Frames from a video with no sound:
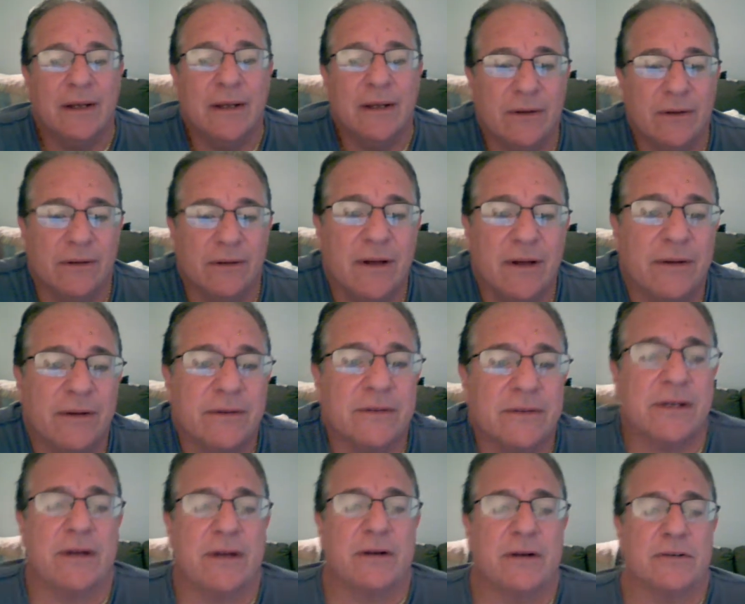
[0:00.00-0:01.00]
The only
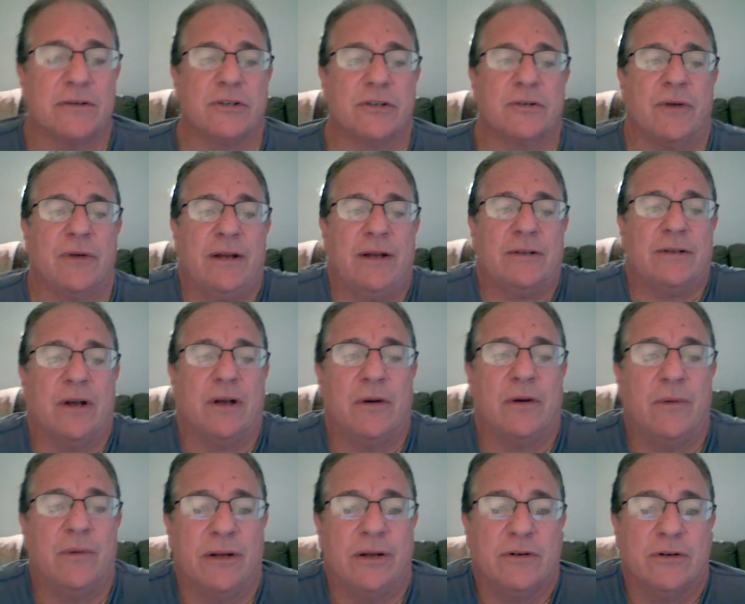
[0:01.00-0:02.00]
unders that are strange are
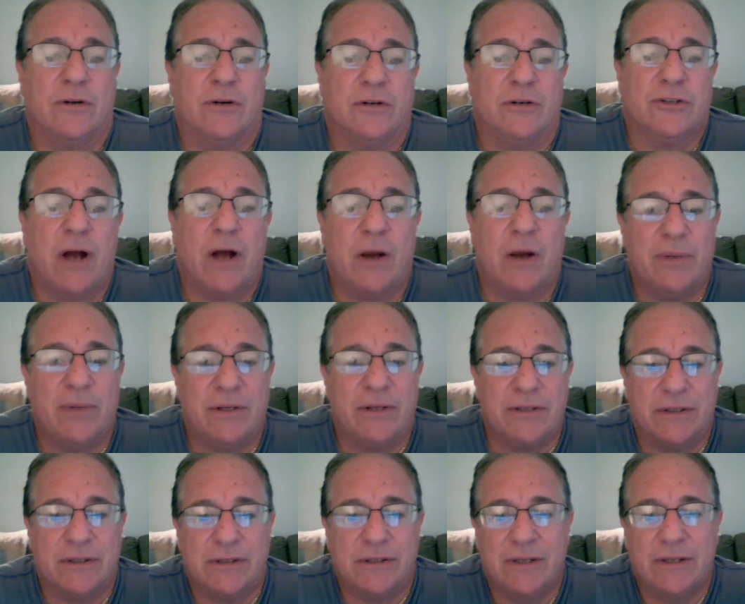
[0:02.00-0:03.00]
when Kershaw
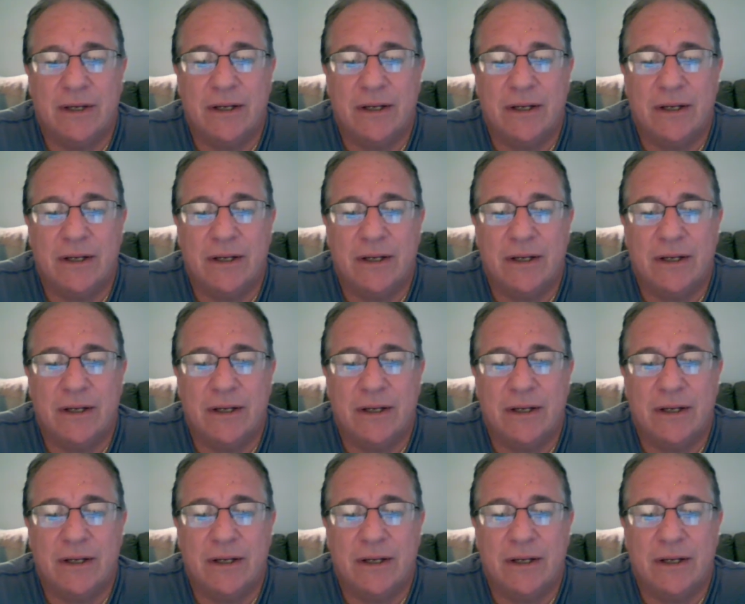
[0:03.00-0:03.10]
pitches.